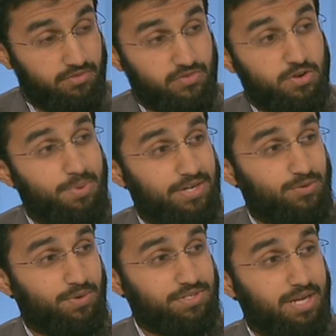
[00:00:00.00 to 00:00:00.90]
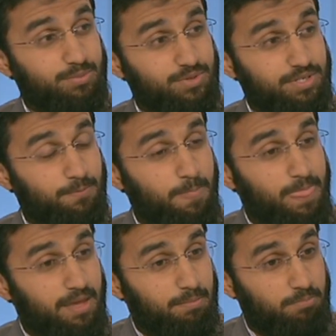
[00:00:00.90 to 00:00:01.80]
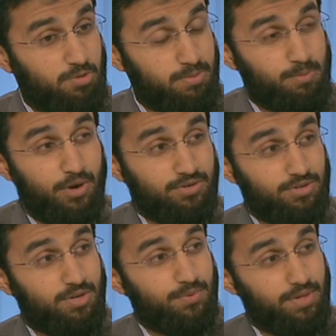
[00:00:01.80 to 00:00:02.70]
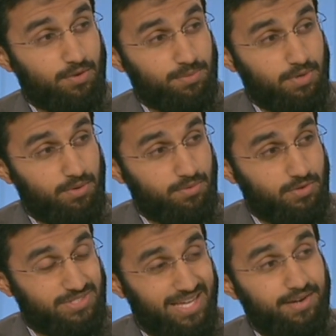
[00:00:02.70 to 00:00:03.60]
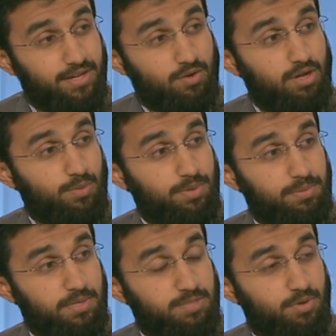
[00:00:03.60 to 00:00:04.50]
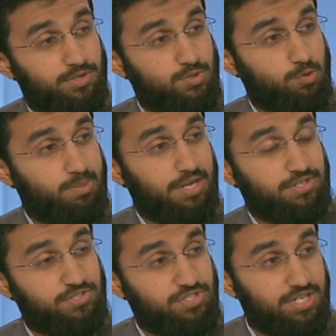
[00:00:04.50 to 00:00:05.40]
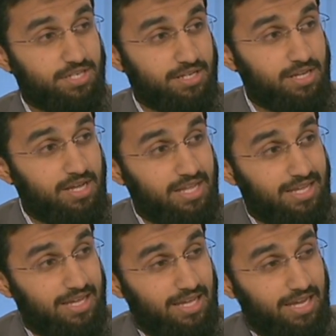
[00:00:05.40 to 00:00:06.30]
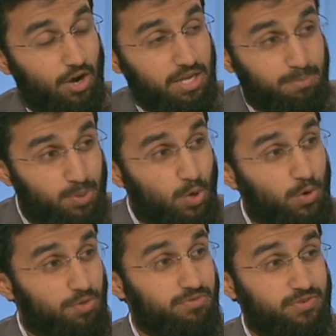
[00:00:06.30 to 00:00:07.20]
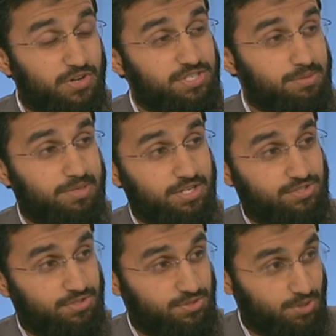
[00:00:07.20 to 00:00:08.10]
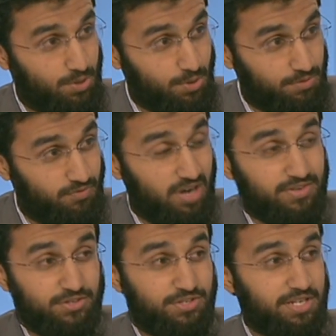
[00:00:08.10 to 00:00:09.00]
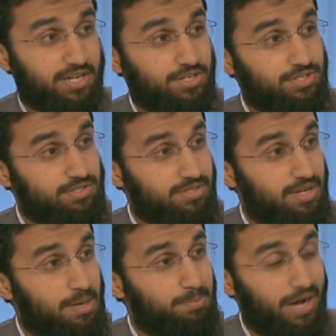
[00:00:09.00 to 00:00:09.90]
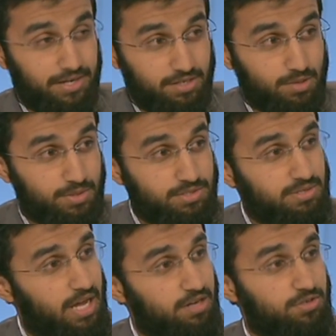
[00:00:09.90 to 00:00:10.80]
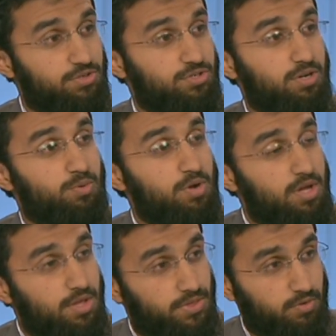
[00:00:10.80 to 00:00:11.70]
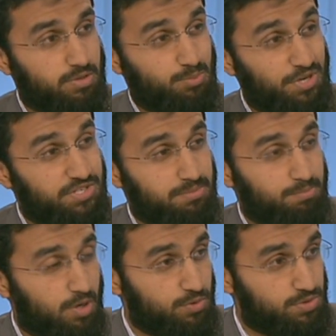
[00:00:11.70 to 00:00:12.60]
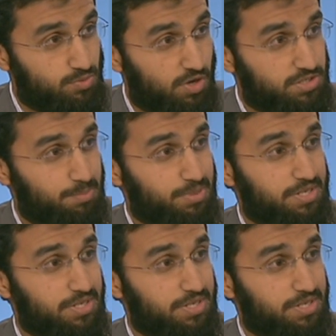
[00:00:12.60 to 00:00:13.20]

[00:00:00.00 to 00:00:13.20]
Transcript: give you a very practical example here. Most people might not know that on Saturday night, when these protests took place in Sydney, in Perth, very similar incidents occurred. 500 teenagers, partygoers, out of control, throwing bricks and bottles and rocks at